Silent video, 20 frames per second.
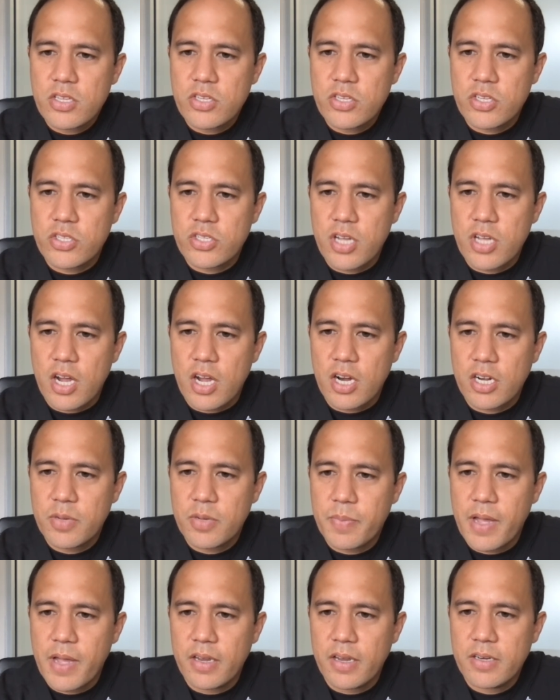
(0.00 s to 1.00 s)
Just talked
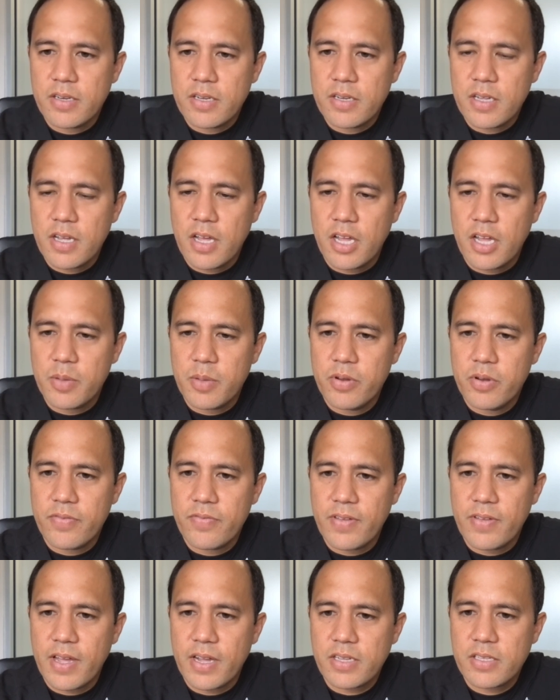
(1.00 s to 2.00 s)
about honeymoon
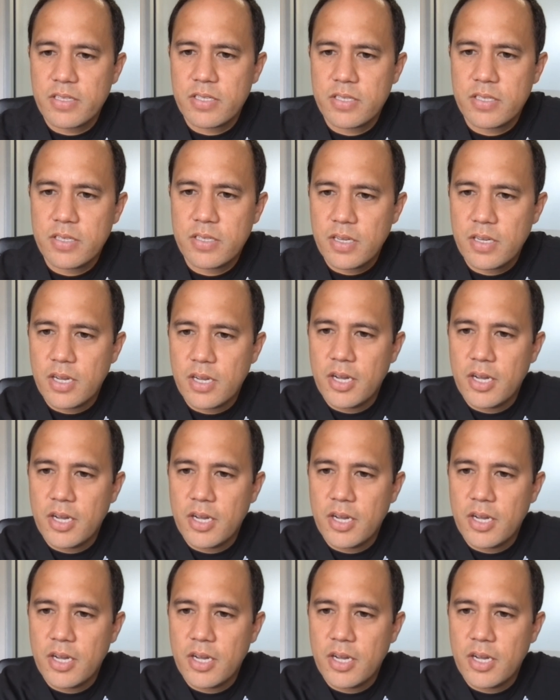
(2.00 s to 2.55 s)
effect.